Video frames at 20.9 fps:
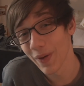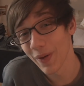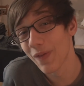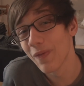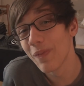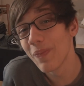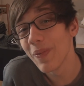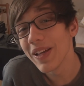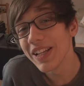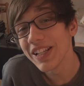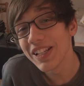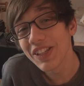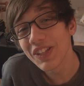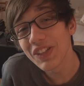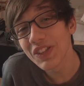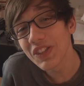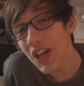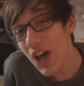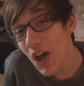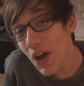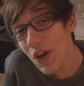would have been
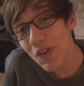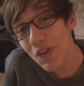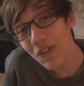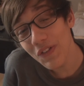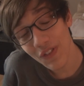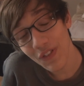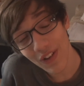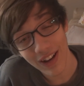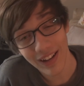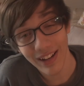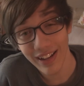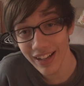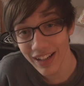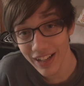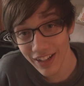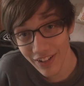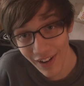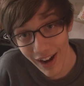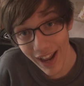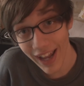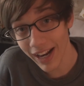so
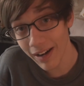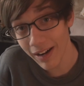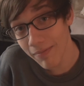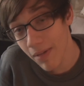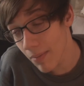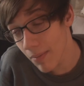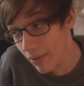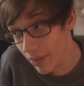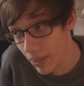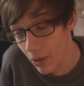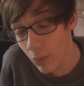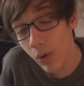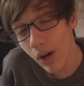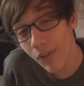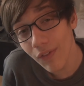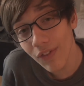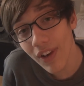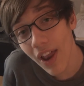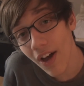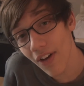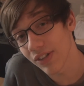fucking great, and maybe they would
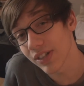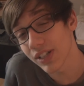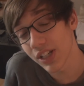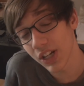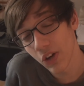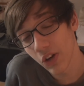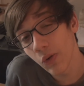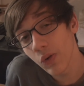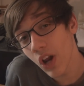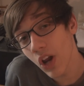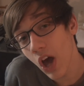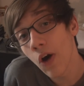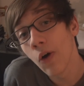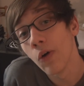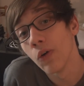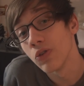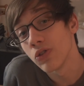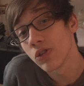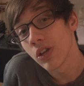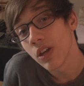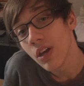have lost. Who
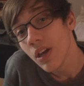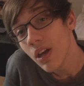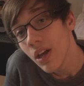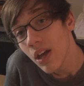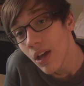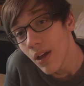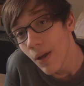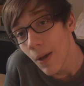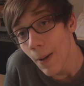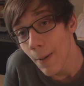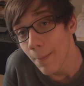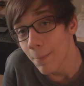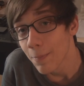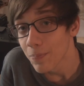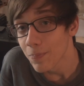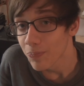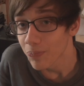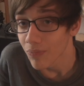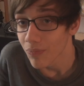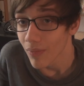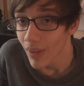knows?
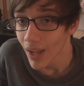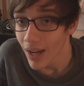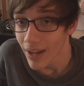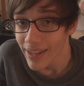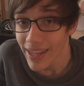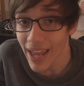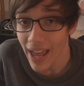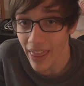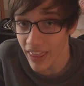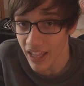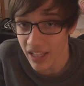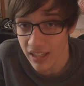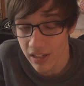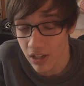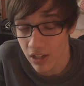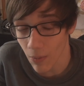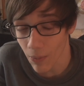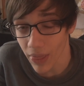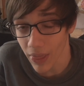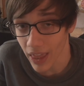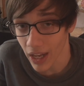Yeah, that's
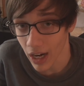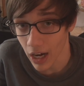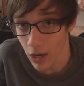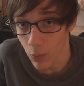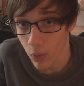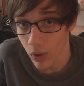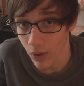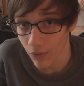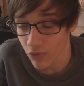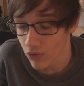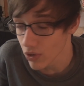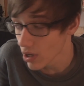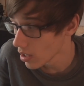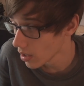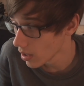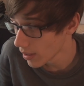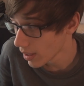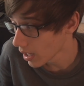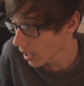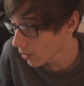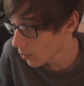something that I
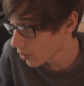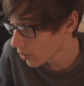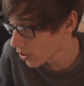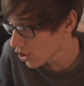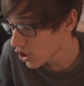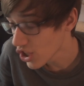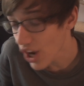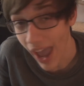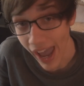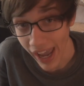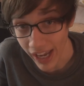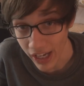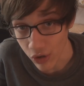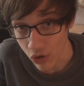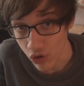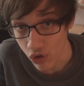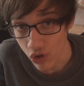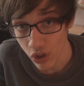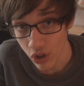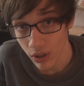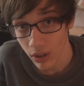would
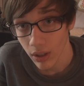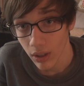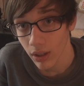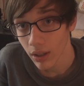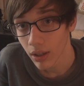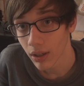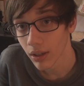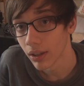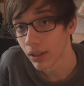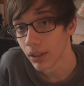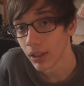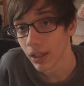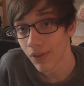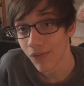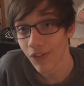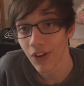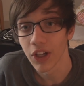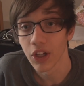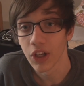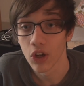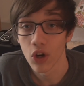change
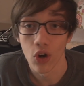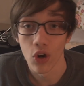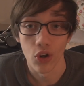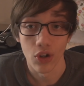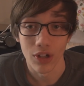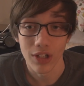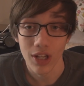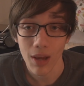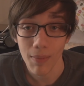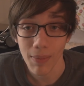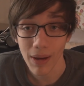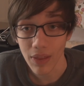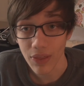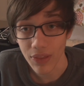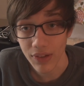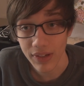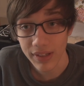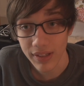if I could about the